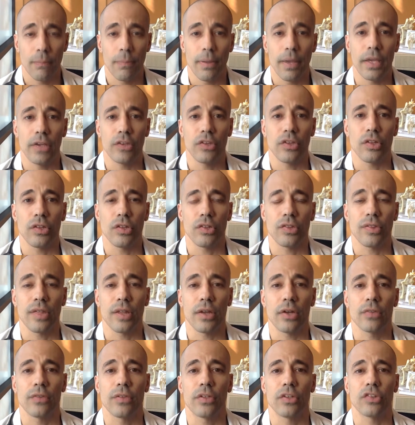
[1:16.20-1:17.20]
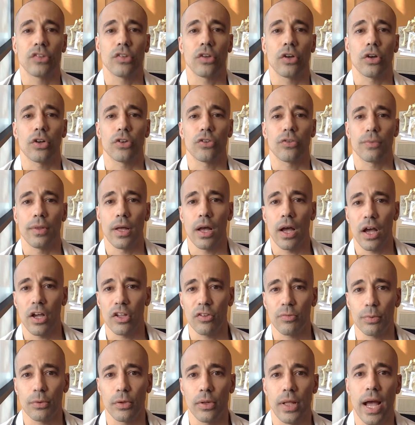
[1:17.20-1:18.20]
Patients that are discharged from the
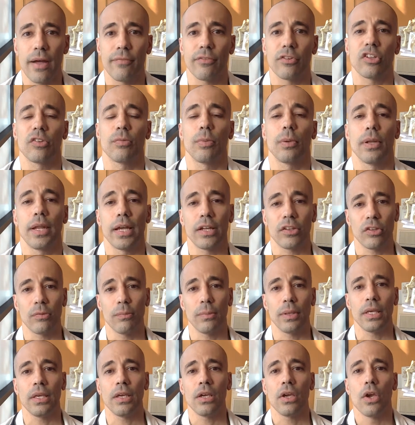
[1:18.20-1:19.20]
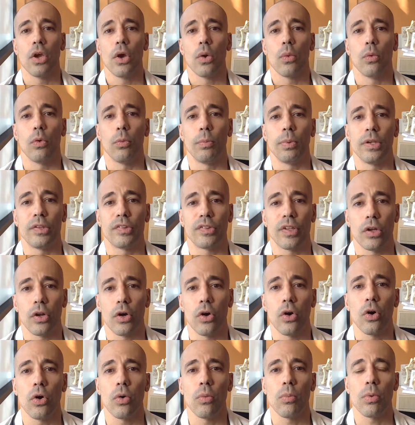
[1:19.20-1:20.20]
hospital after splenectomy will be sent
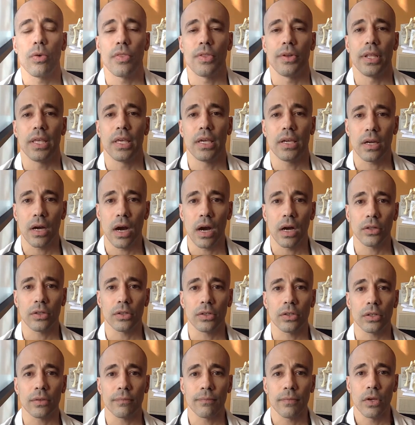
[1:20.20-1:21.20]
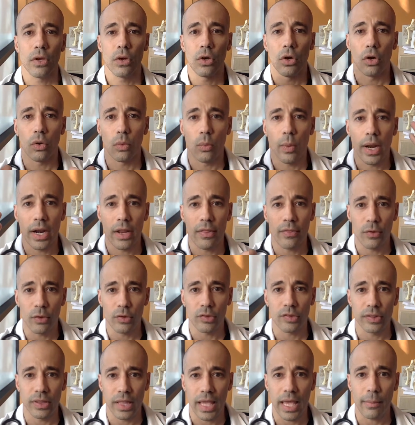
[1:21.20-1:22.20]
home with an e-collar or one of
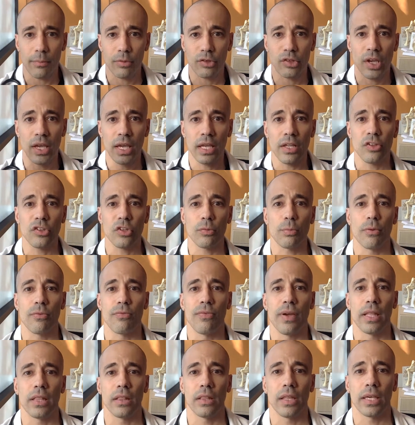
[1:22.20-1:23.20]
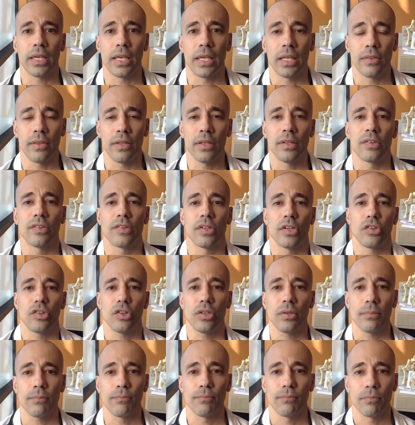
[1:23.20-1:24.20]
those lampshades to prevent licking the
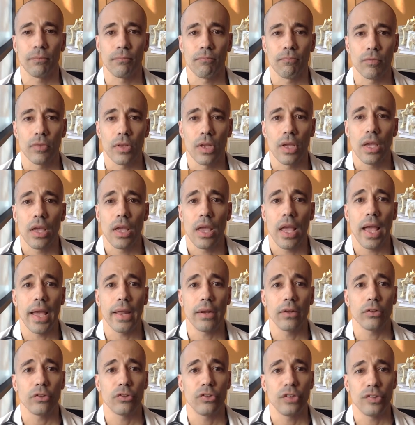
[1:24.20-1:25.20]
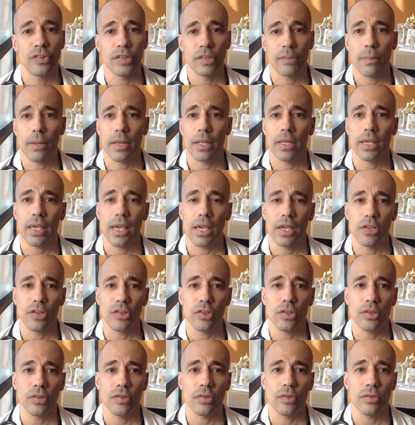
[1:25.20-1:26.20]
incision, analgesic
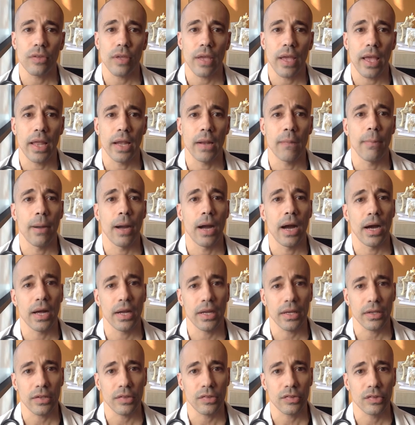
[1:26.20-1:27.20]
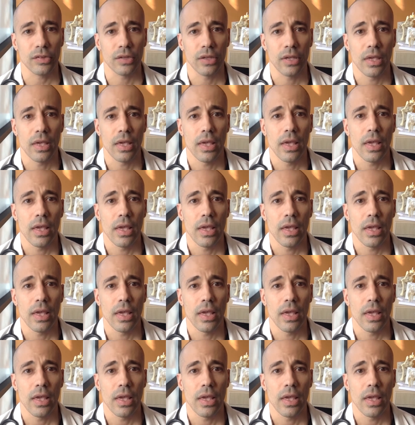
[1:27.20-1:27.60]
medication, antibiotics,